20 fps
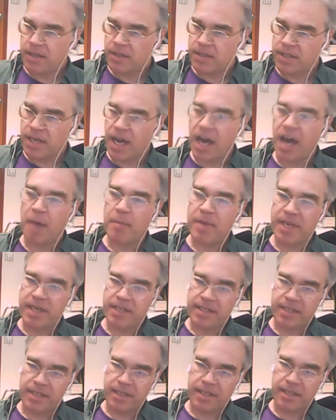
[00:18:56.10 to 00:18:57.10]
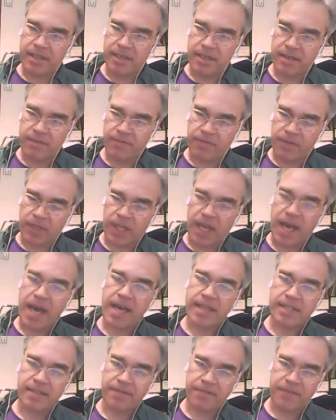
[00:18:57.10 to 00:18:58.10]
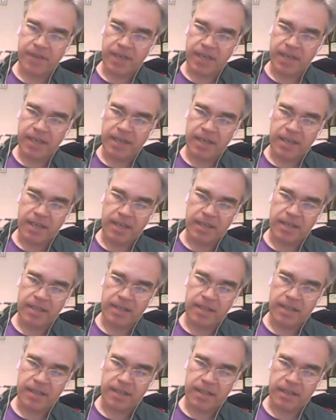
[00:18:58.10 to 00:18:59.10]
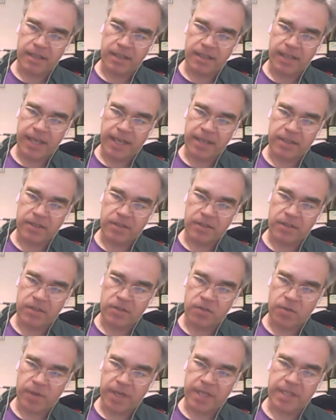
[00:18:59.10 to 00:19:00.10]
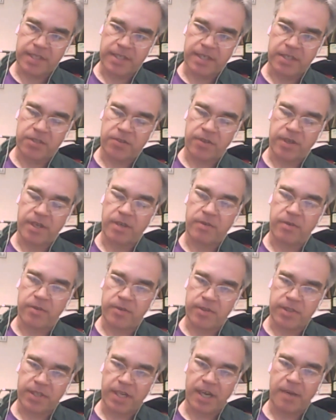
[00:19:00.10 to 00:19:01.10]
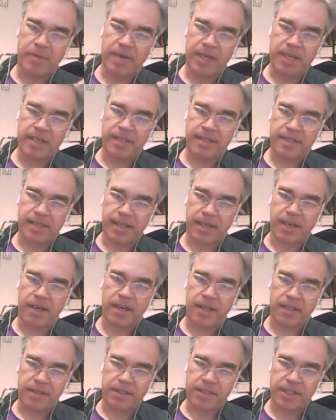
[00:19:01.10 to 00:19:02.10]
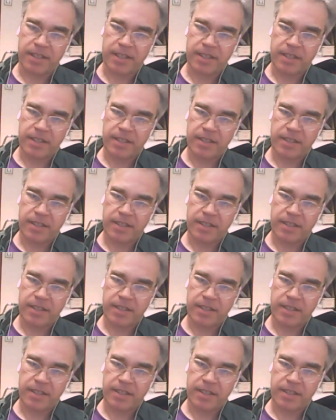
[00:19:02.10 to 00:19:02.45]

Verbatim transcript: dominant in philosophy in the late 20th century and what was dominant in psychology.